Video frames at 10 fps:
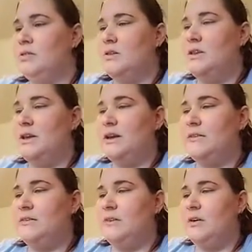the
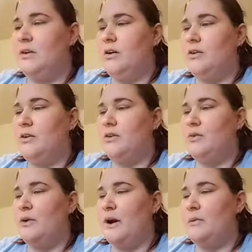NYX
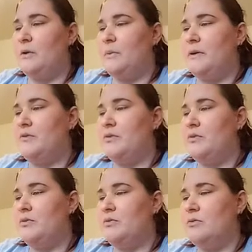Auto Eyebrow
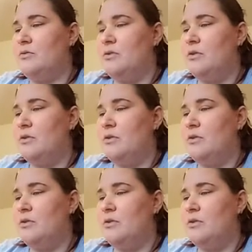Pencil.